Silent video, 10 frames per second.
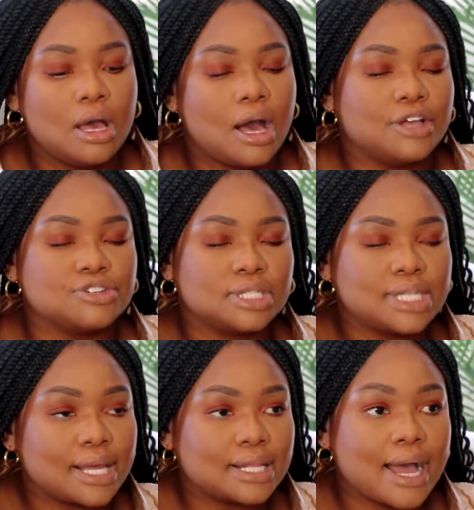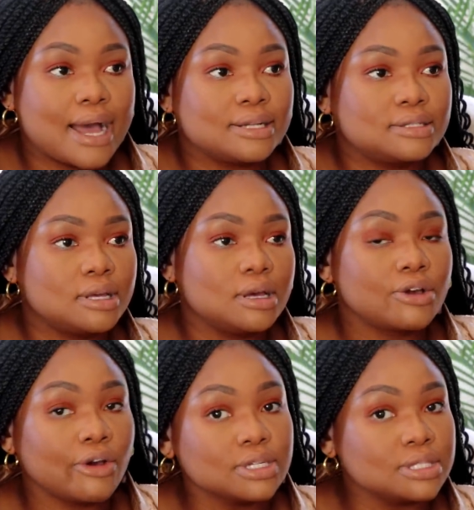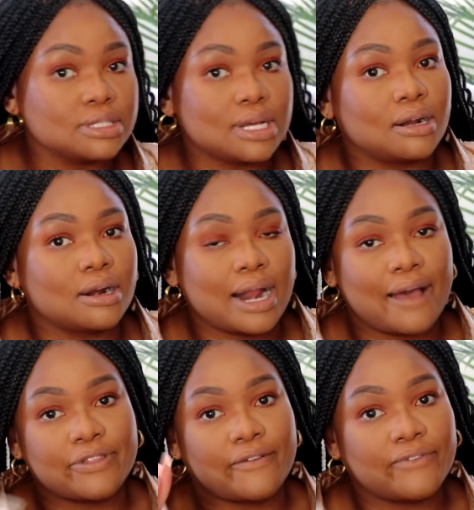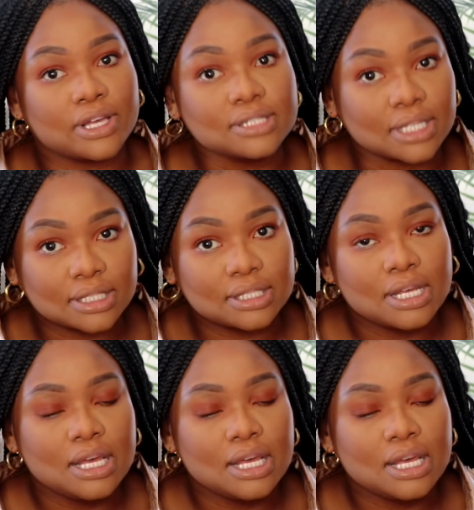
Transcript: I'll just take that, go to the salon and have them fix it